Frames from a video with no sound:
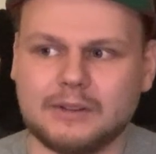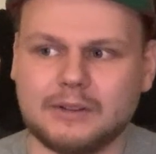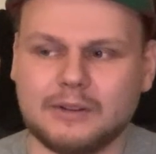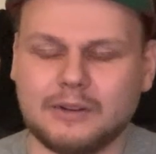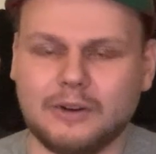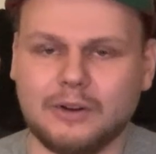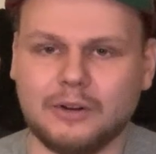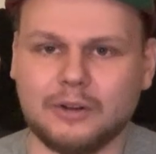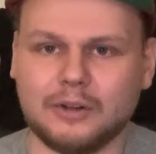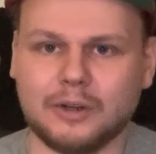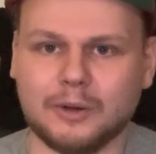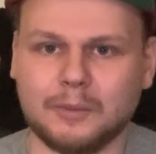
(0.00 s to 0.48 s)

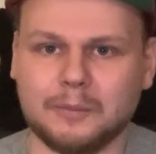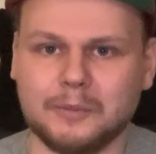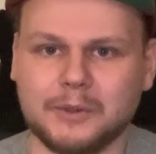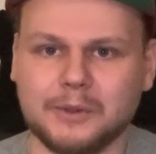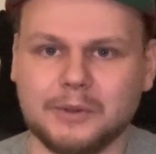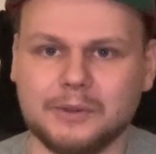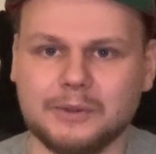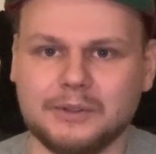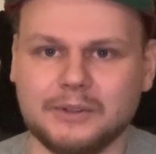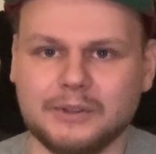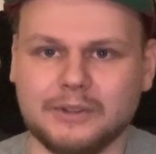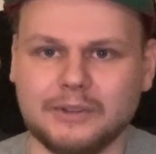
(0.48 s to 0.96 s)
on
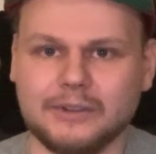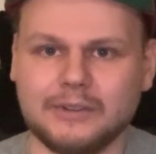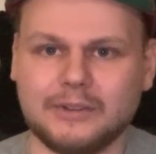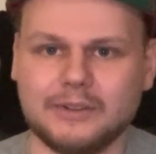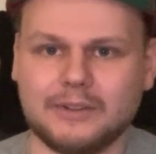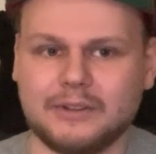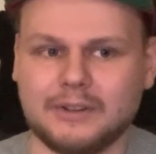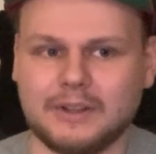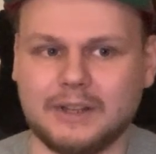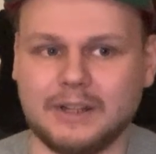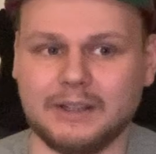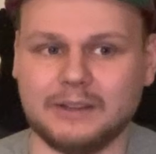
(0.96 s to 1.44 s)

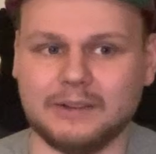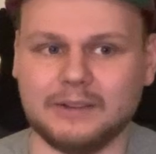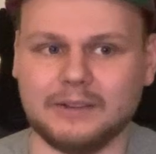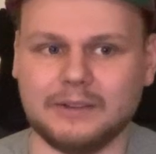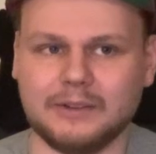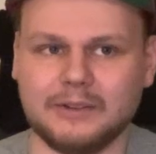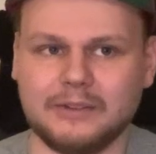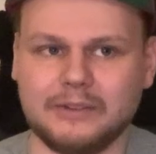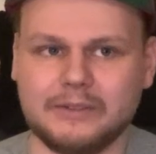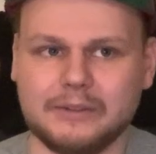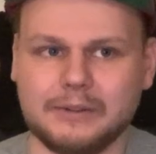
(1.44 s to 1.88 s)
computers and